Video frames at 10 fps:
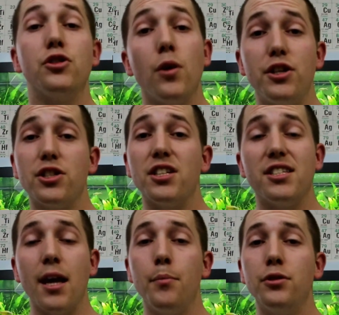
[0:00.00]
So I just
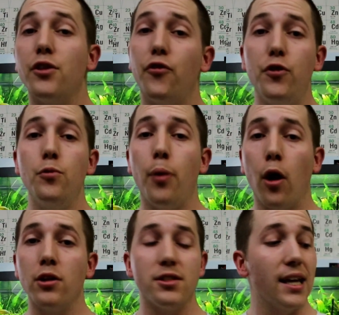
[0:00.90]
assembled the few
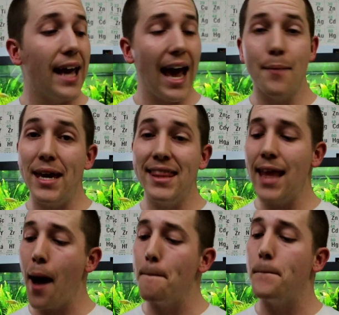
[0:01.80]
parts that came in
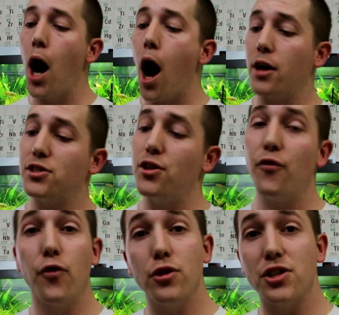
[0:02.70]
that box. The
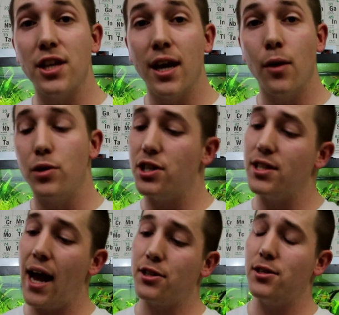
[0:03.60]
first thing, which
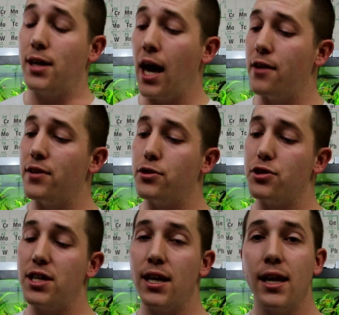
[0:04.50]
is actually kind of
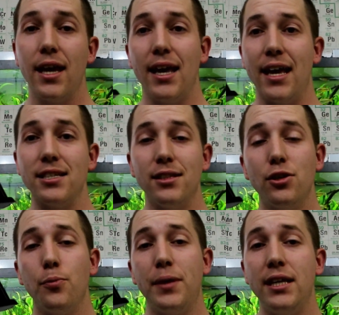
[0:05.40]
interesting, is a
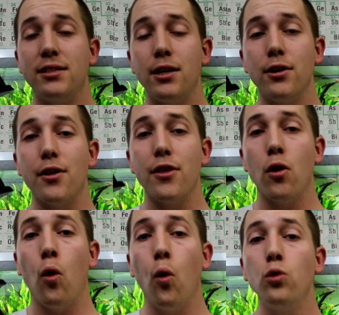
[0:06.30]
little piece here
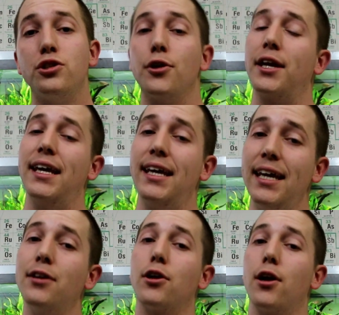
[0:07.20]
that holds your
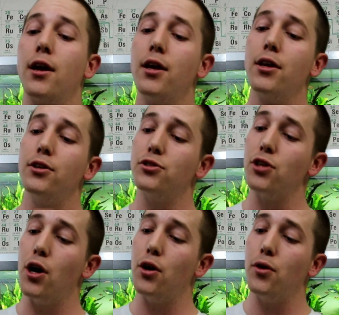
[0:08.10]
heater.
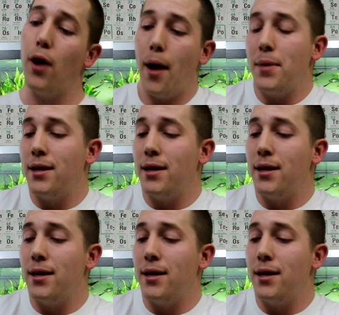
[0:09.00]
So,